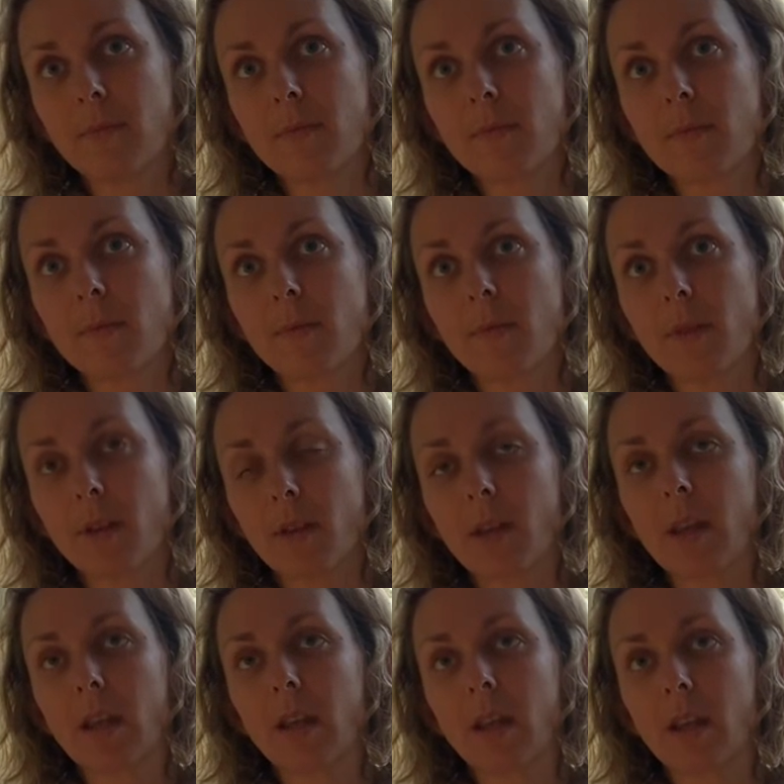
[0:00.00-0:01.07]
It's just come
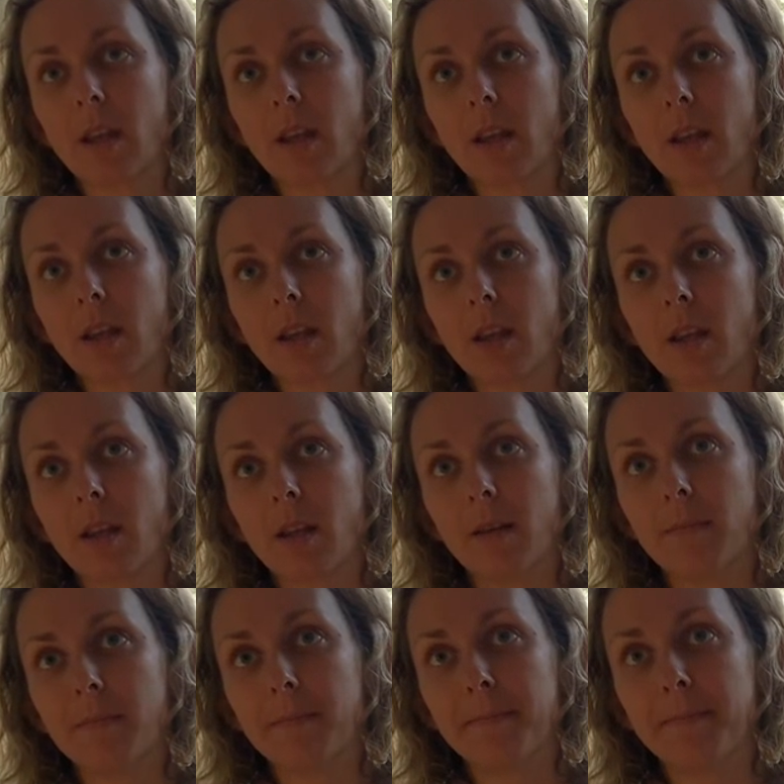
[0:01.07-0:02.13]
from within
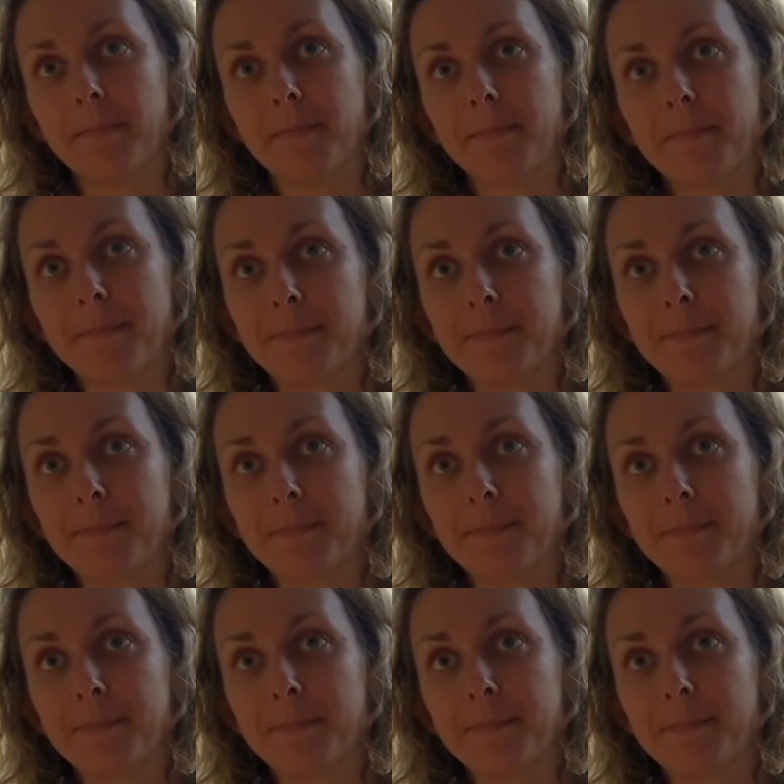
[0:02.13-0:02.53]
you.